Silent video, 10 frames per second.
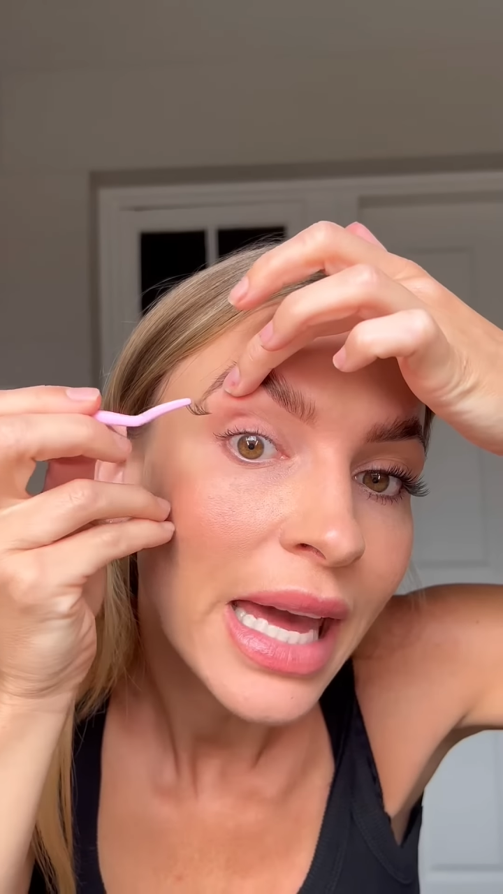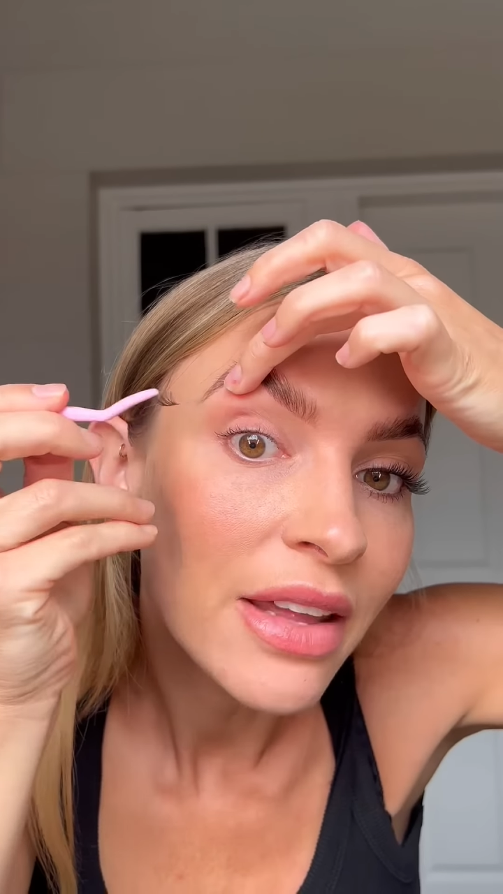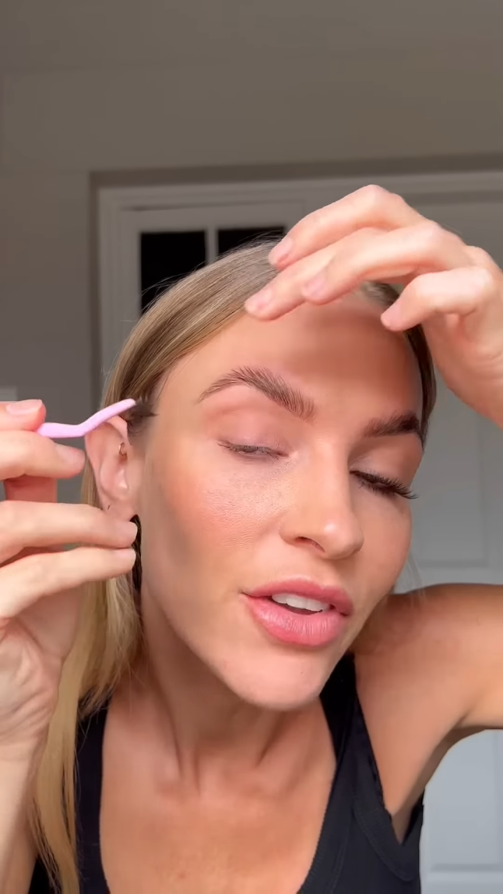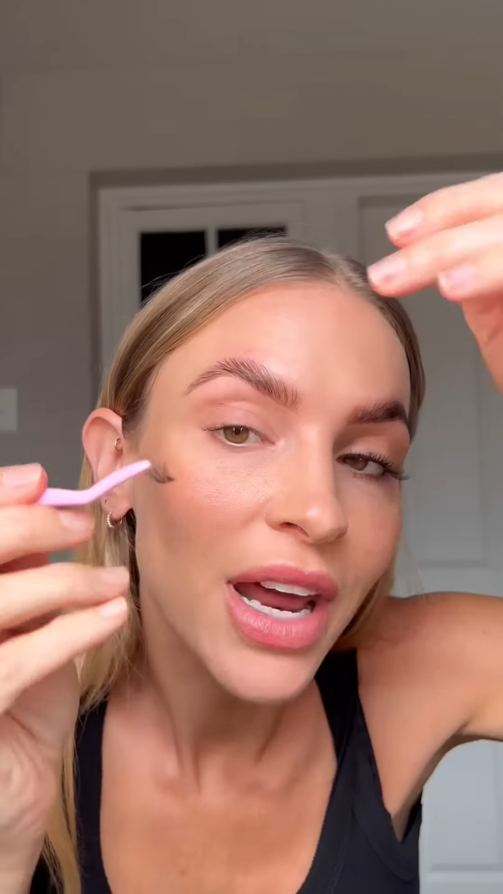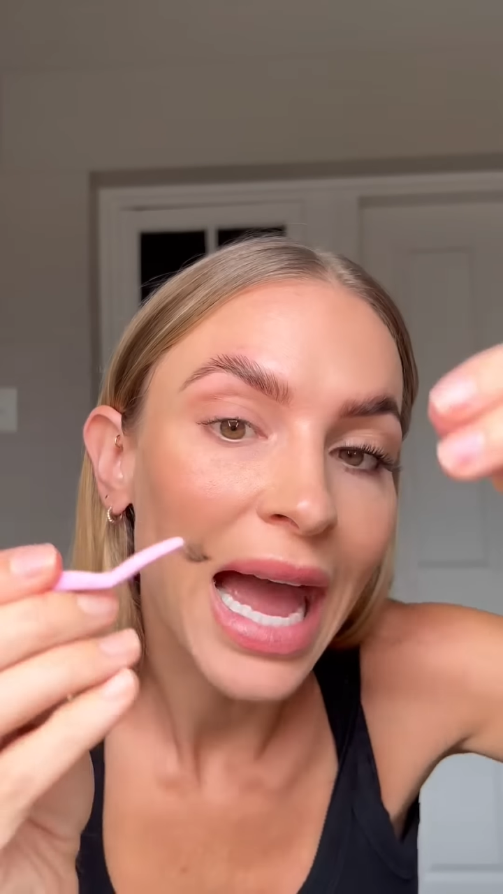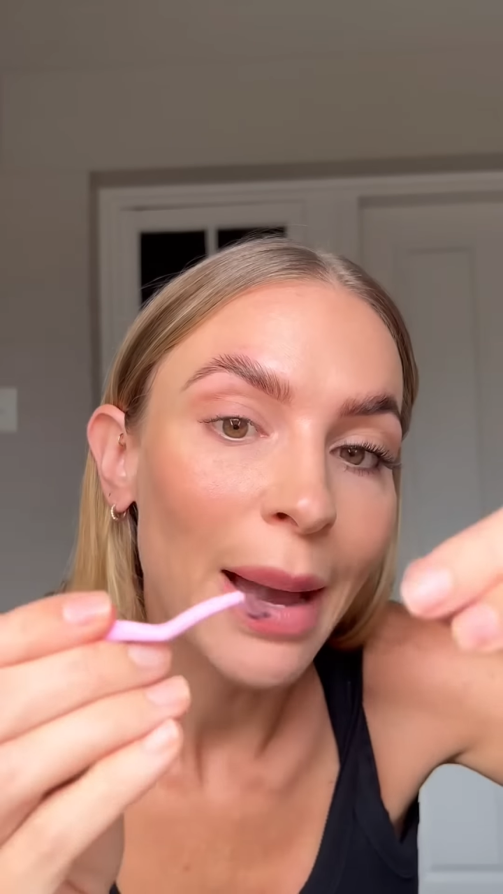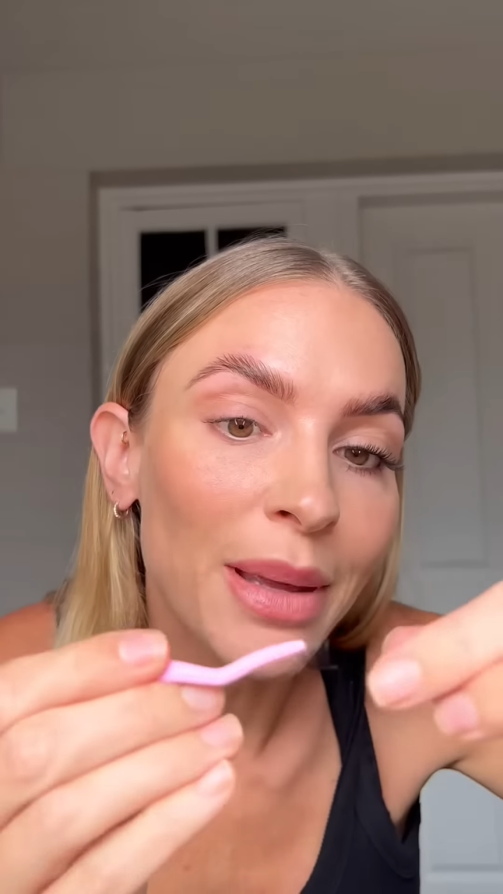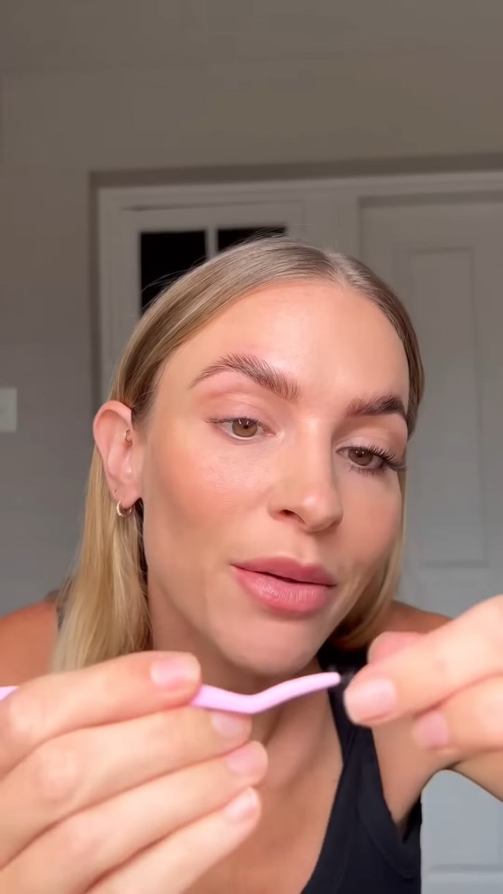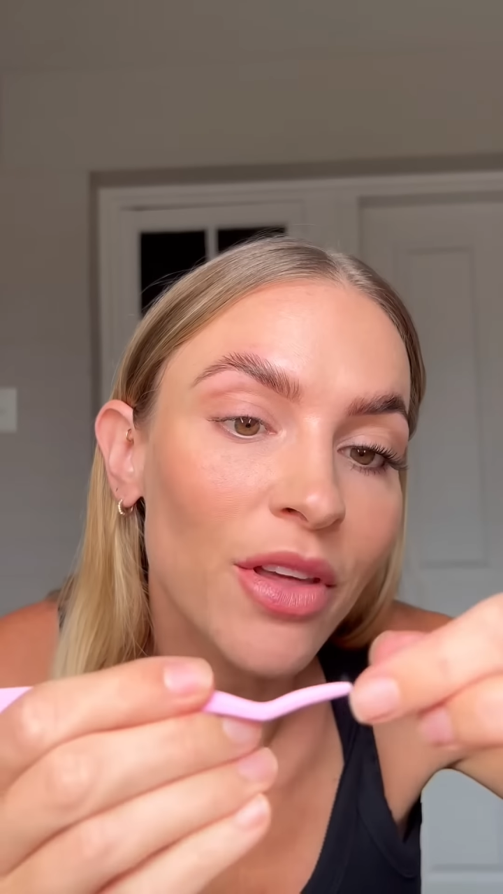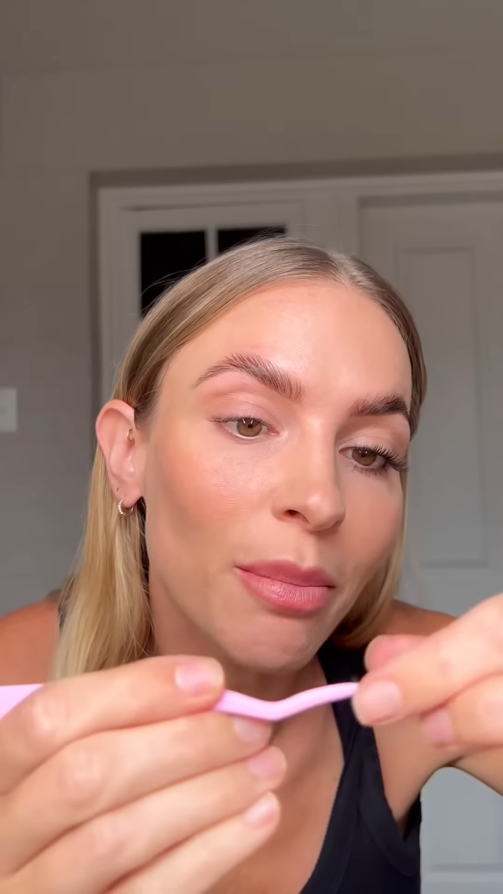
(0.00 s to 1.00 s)
if you're not
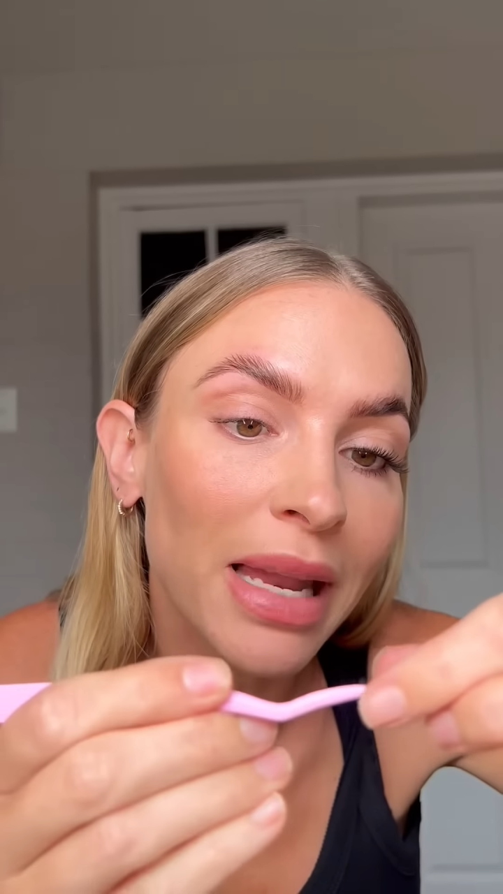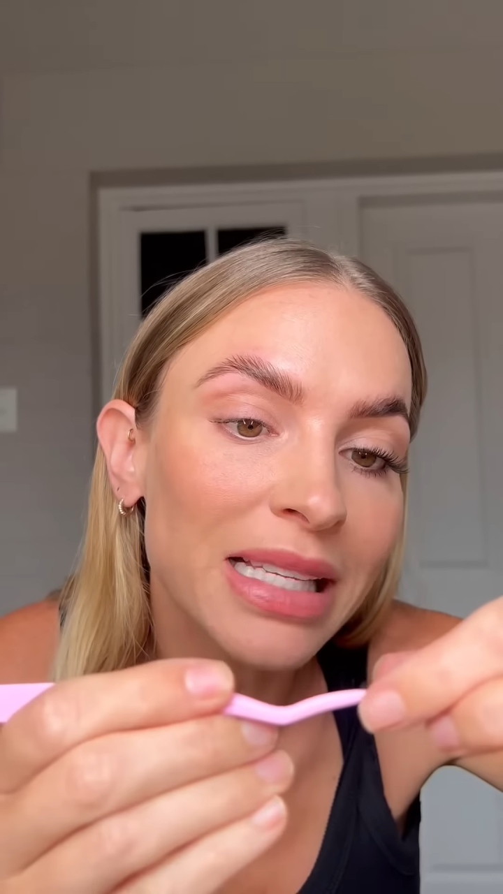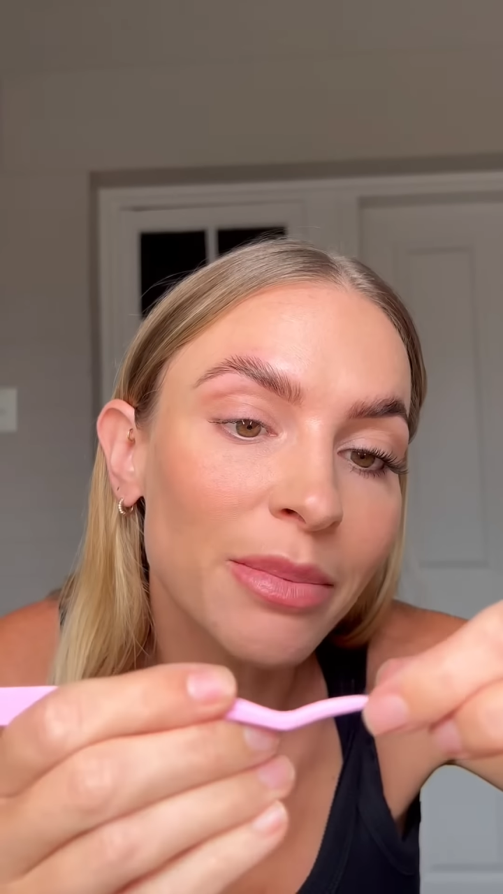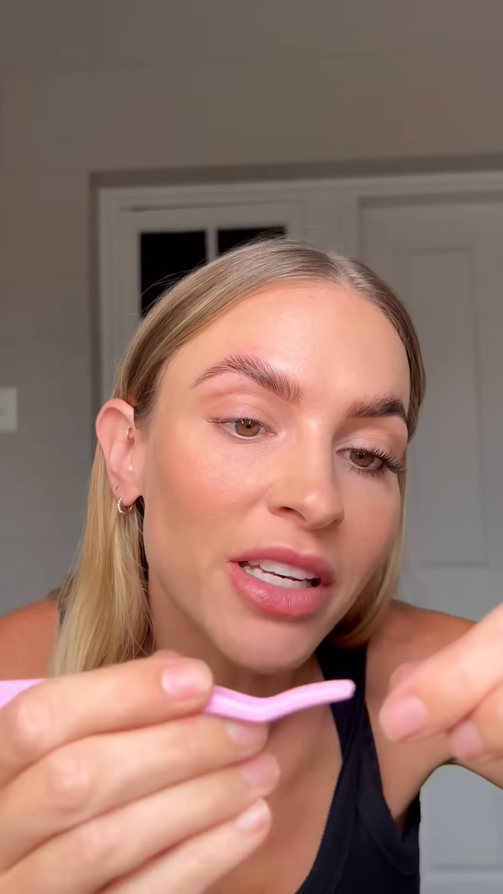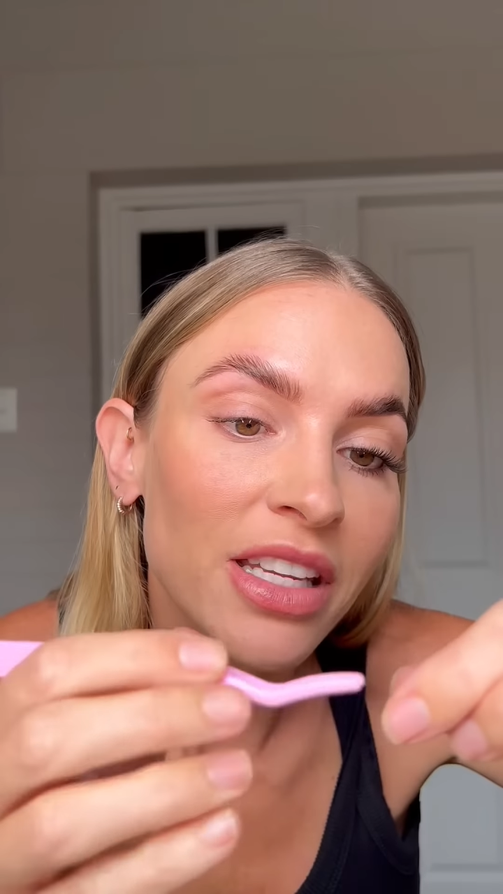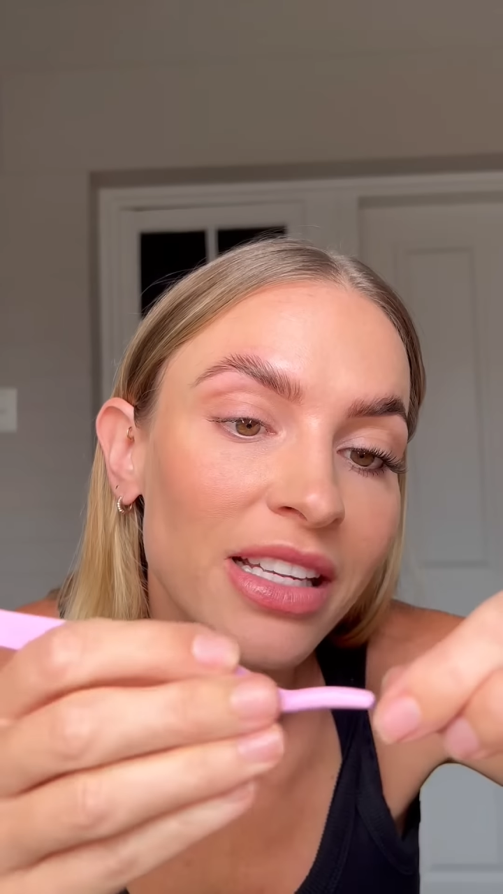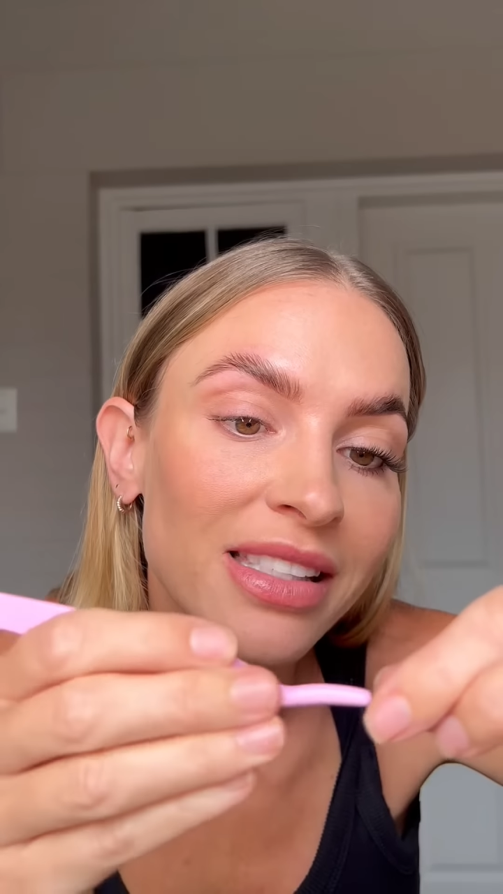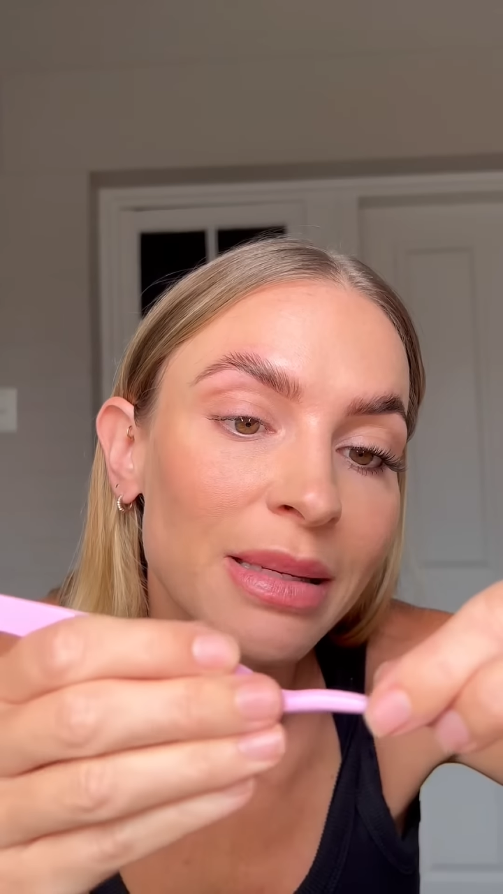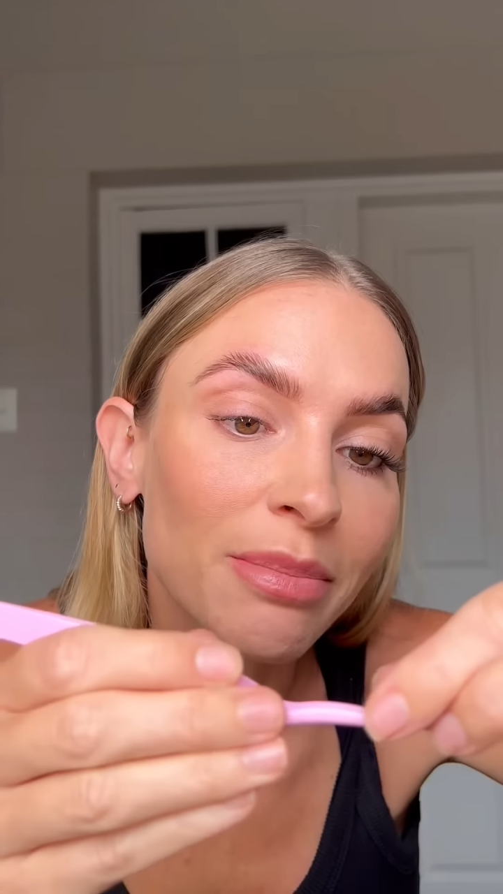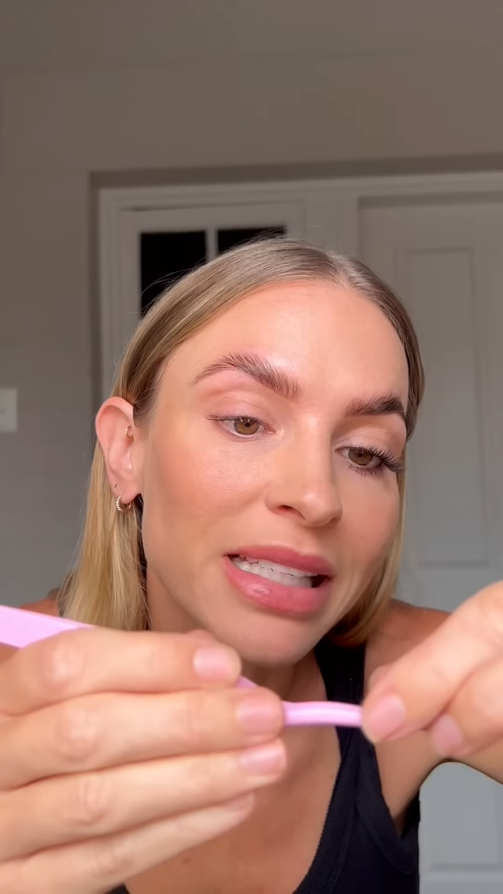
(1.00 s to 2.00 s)
happy with your placement, you can
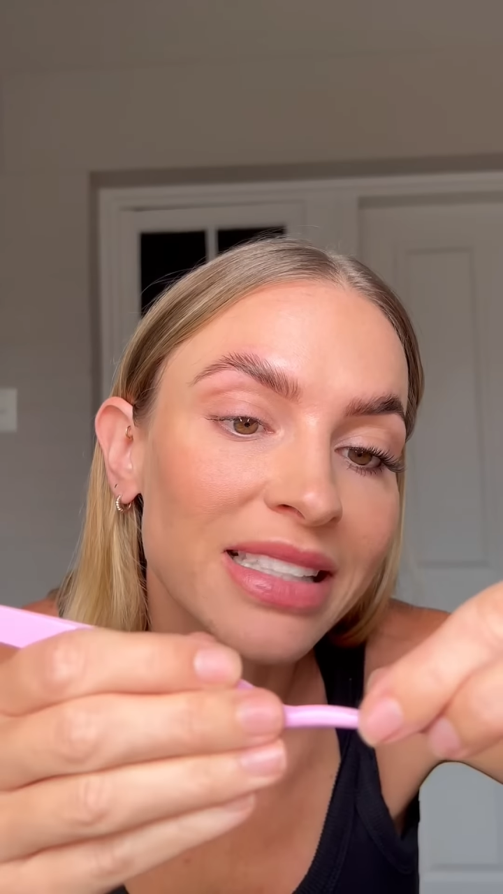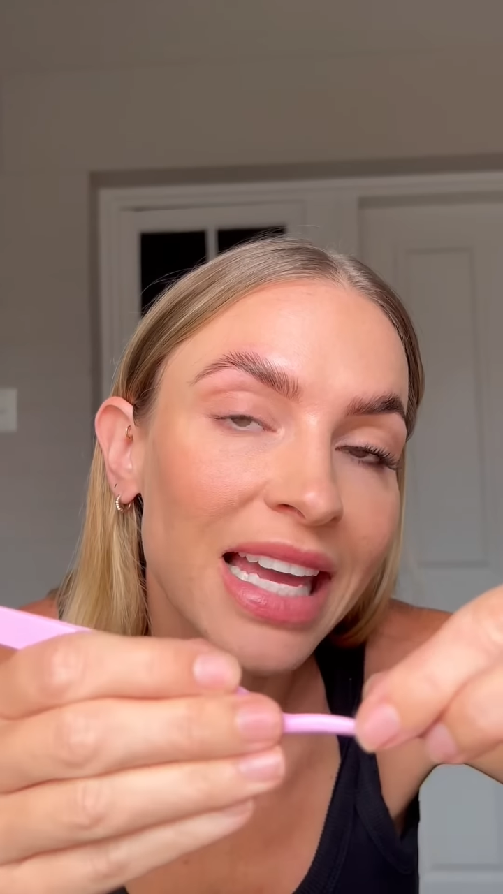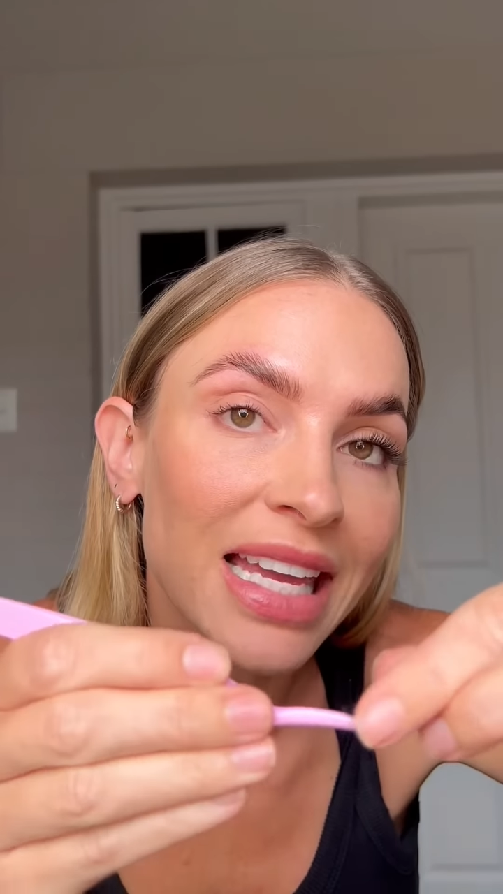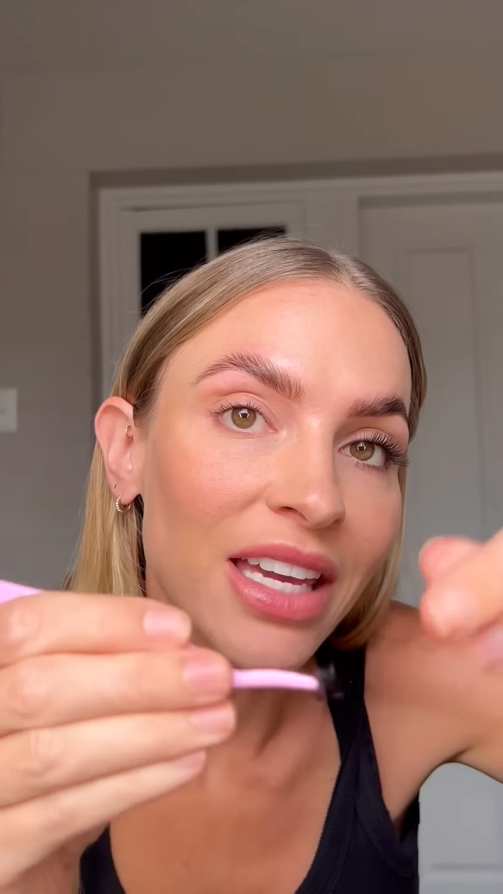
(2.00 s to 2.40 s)
simply take it